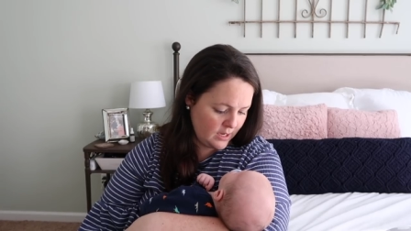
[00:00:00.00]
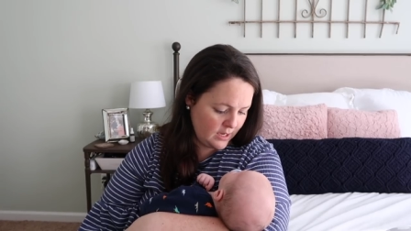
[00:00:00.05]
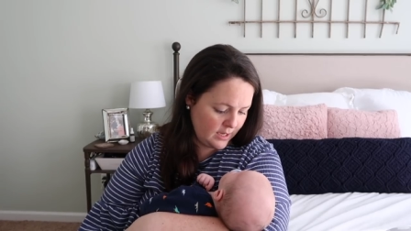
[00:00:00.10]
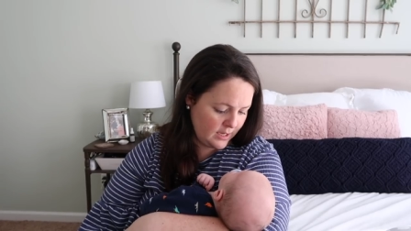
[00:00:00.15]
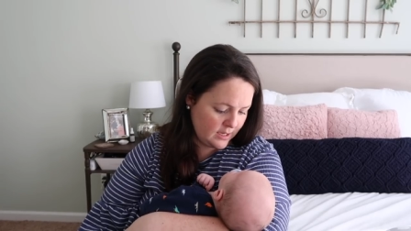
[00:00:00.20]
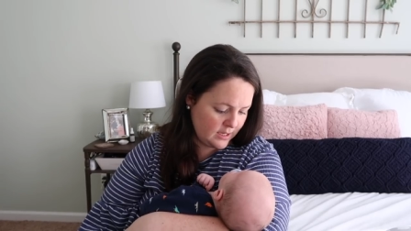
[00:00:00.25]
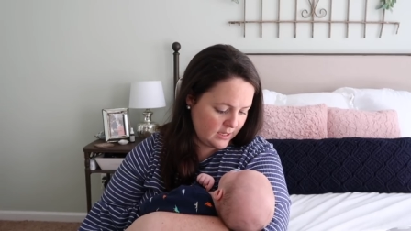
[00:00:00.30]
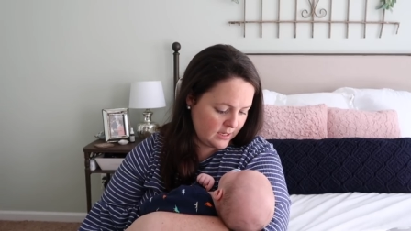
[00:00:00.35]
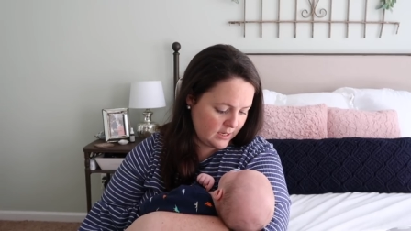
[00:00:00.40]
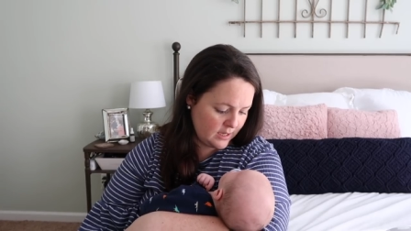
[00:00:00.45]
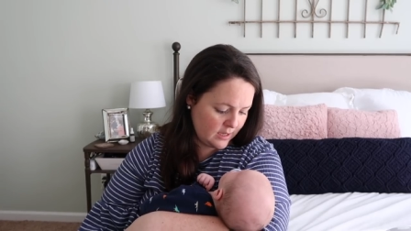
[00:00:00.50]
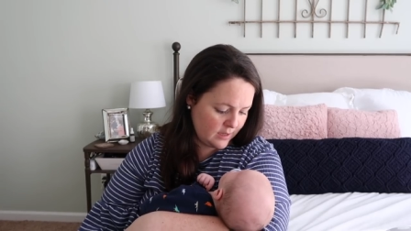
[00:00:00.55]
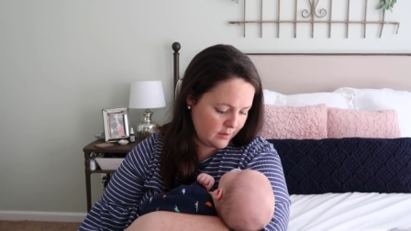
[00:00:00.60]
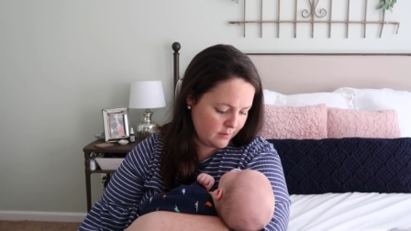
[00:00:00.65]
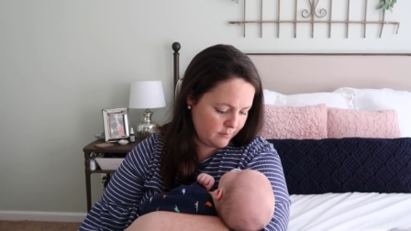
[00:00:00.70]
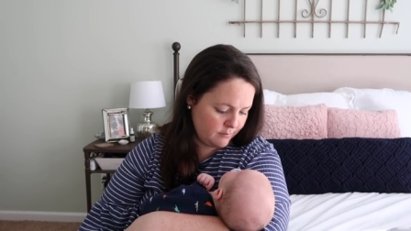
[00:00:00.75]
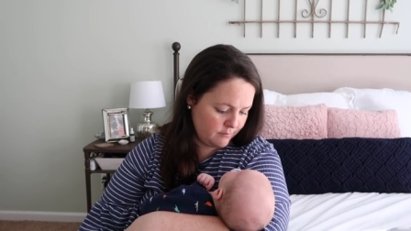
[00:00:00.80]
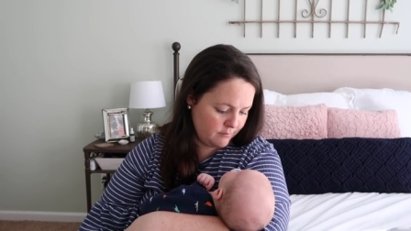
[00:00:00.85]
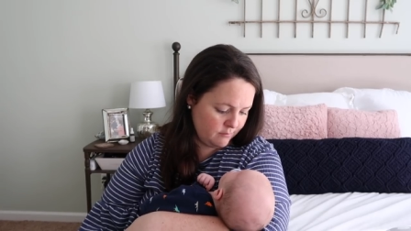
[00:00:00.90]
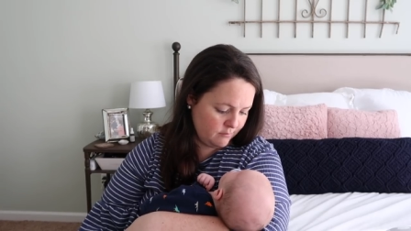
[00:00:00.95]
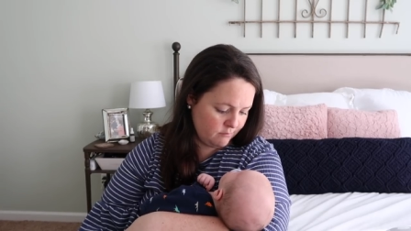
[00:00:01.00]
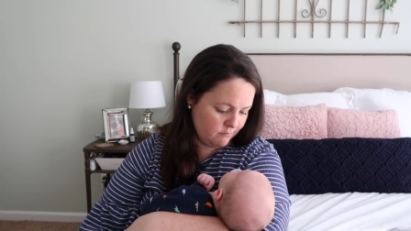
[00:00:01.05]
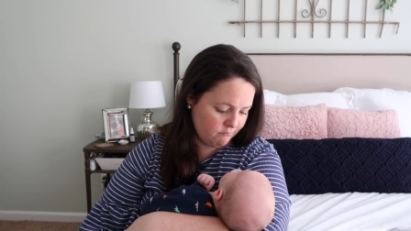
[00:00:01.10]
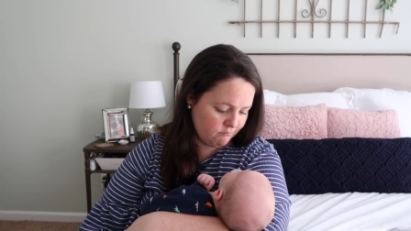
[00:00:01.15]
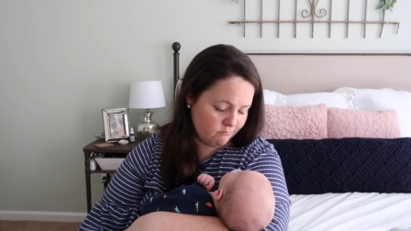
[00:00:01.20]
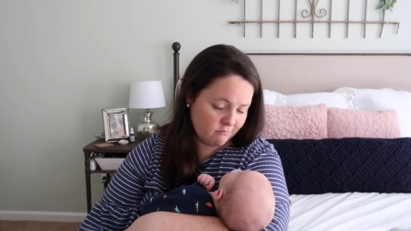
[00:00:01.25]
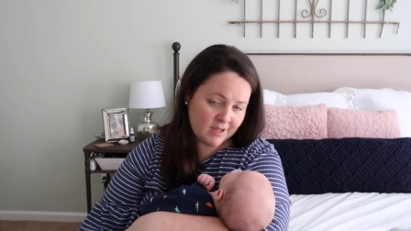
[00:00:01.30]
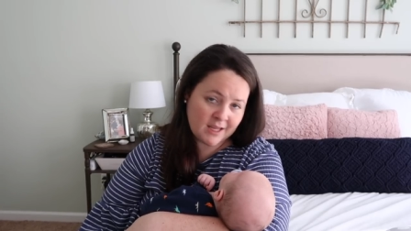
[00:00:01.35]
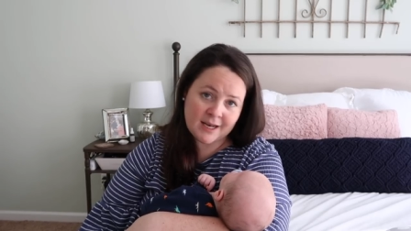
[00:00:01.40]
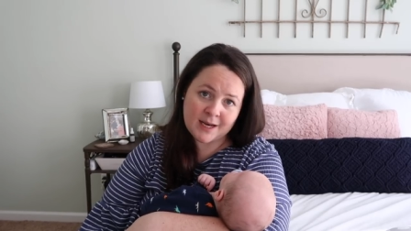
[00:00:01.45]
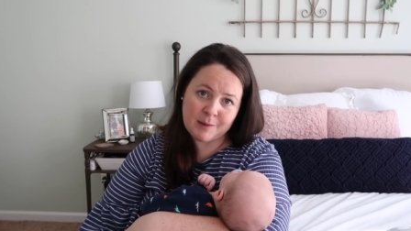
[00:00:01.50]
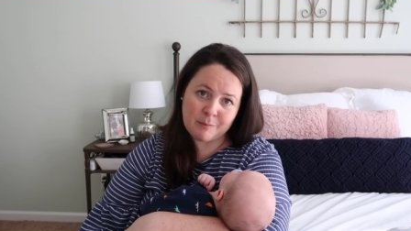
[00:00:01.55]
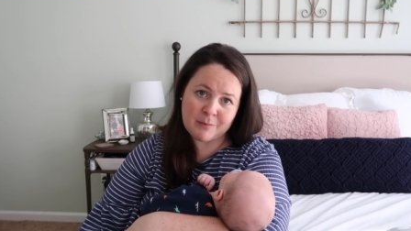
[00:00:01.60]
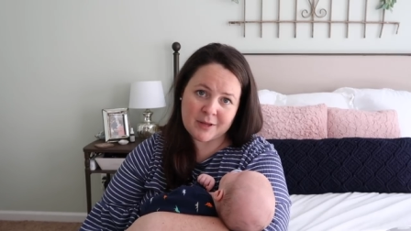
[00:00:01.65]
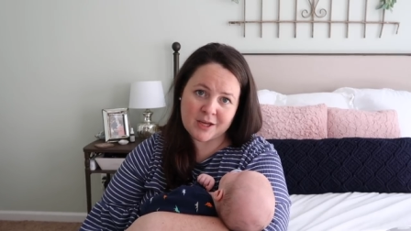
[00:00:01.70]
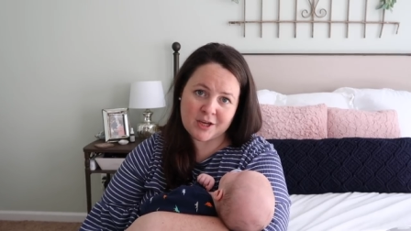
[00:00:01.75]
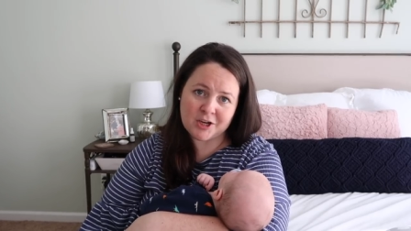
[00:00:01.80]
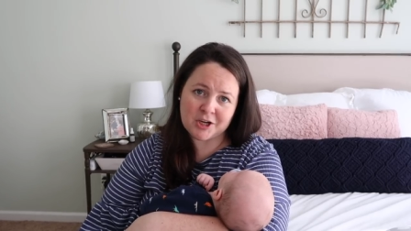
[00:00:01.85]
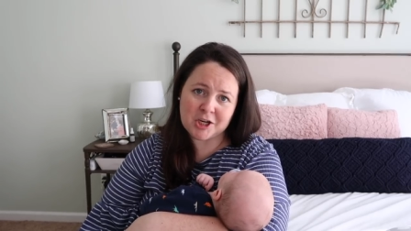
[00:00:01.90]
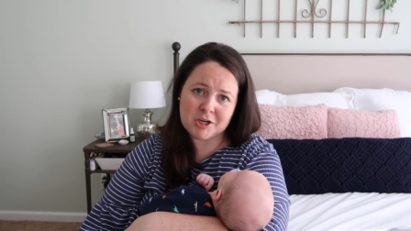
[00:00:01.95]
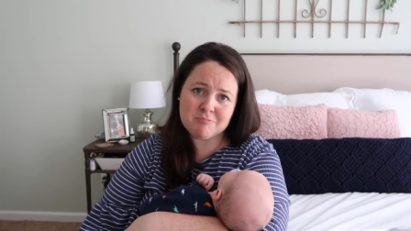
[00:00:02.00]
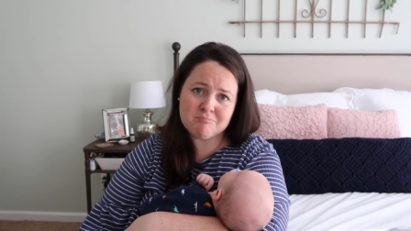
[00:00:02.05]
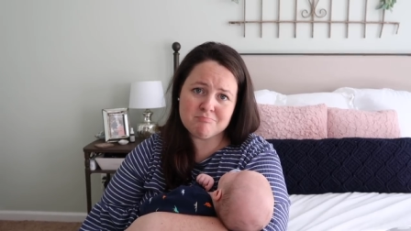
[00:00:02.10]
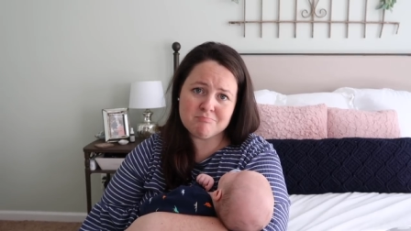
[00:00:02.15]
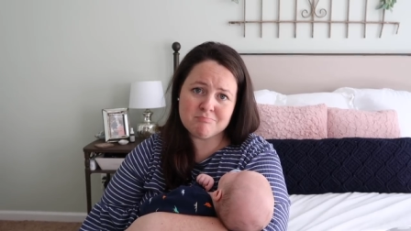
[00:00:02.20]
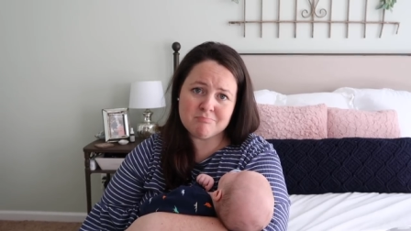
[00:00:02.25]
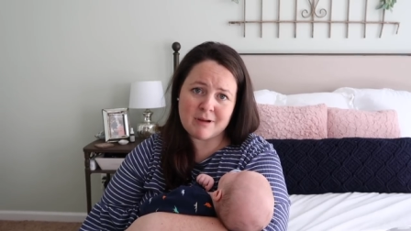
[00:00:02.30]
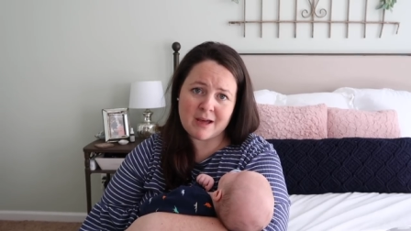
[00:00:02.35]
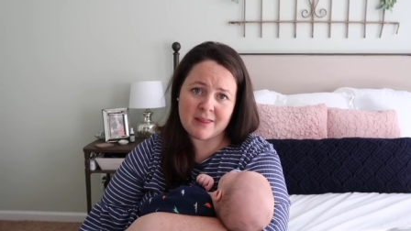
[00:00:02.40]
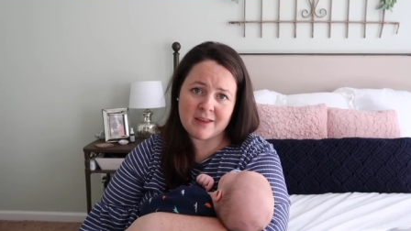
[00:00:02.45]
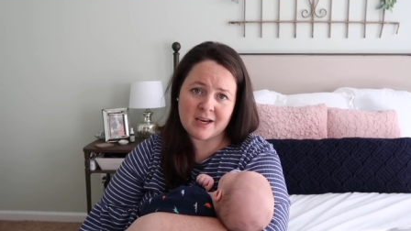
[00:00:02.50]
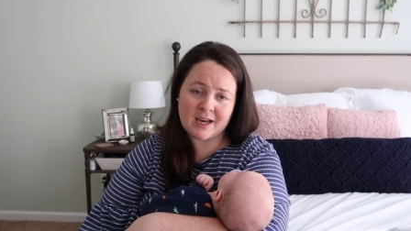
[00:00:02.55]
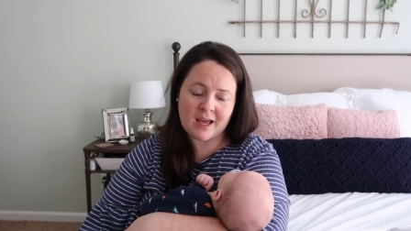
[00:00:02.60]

and um, it's getting bigger by the